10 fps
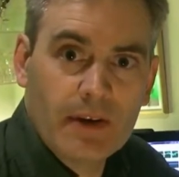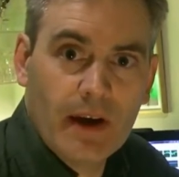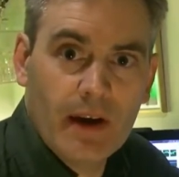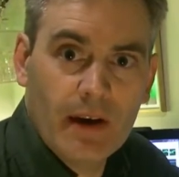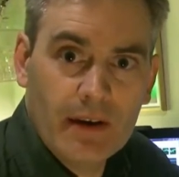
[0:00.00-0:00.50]

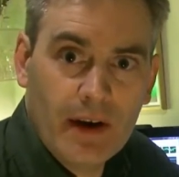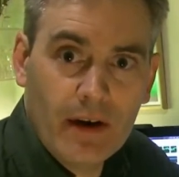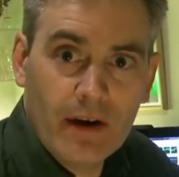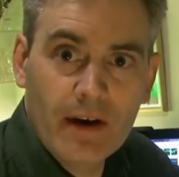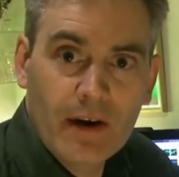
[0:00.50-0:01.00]
A
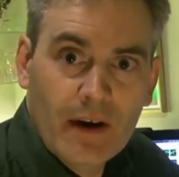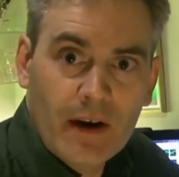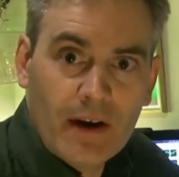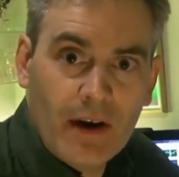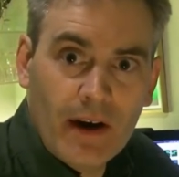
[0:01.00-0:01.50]
young
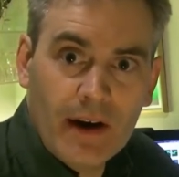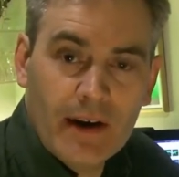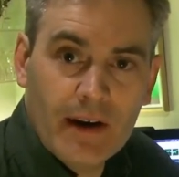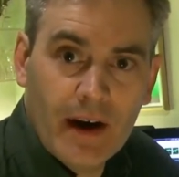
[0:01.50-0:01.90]
guy,